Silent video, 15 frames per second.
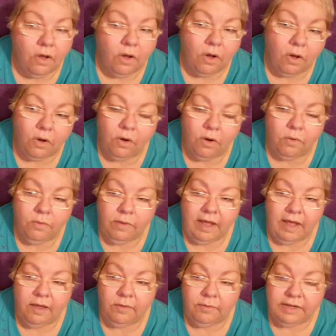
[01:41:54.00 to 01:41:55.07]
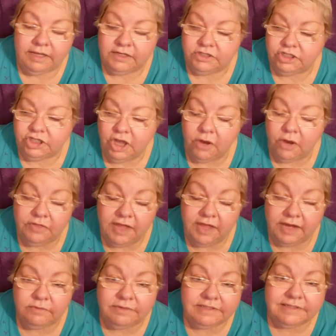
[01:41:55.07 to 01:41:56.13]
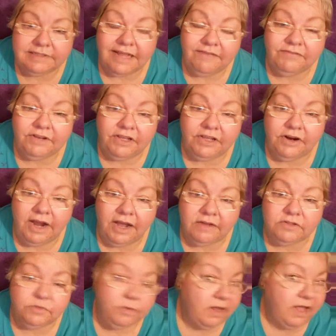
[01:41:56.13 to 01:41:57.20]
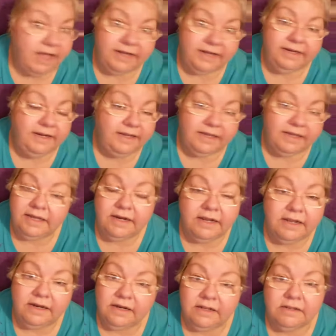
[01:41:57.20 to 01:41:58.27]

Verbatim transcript: Oh, well, we show that it was left at your house. Well, I didn't get it.